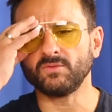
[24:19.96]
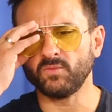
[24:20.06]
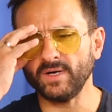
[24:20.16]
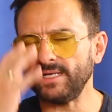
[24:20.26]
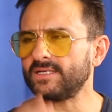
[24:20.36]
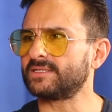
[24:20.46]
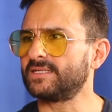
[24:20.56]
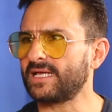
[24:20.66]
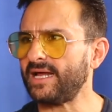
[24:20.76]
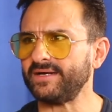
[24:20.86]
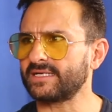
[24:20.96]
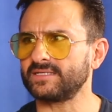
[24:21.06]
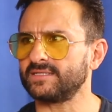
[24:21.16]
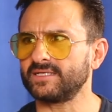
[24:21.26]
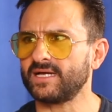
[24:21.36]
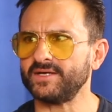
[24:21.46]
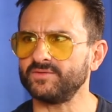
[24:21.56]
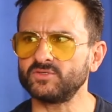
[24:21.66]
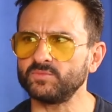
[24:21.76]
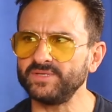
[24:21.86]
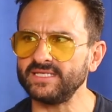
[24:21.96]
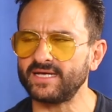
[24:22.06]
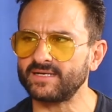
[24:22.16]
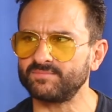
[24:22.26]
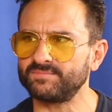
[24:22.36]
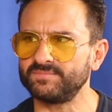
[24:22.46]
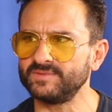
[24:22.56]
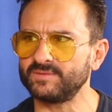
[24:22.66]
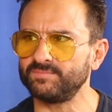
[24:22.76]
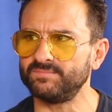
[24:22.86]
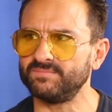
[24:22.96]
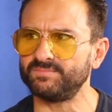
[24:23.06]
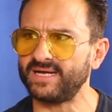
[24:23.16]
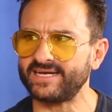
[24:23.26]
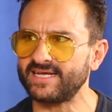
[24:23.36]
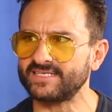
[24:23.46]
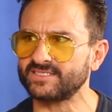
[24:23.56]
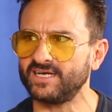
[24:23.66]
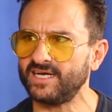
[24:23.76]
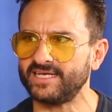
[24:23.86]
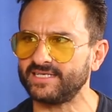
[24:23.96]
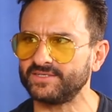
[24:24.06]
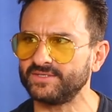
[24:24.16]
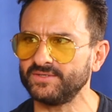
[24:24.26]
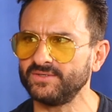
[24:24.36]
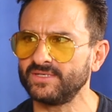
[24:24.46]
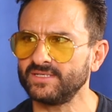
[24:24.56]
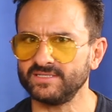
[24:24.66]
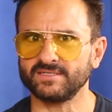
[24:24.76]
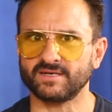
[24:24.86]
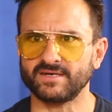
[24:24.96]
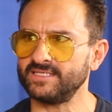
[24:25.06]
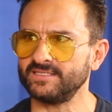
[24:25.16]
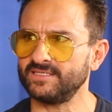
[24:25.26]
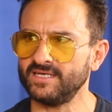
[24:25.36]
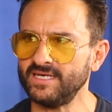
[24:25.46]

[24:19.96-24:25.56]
The world, the character, the kind of, to be that, the badass guy, you know. He's a crazy